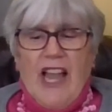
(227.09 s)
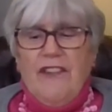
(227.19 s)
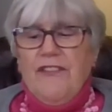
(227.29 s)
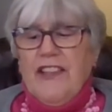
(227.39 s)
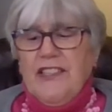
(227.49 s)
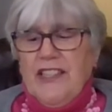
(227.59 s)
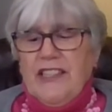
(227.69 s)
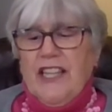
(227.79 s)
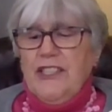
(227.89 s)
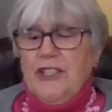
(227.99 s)
I felt
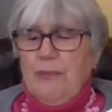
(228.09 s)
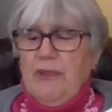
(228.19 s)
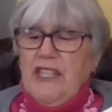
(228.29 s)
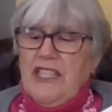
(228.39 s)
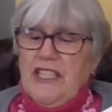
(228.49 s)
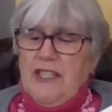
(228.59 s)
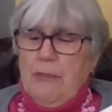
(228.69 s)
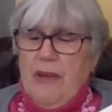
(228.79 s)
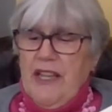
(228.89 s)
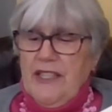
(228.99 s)
I'd like to be an
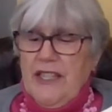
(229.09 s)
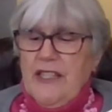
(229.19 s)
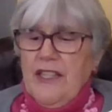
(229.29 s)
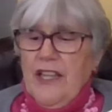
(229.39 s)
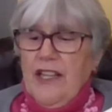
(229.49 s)
independent,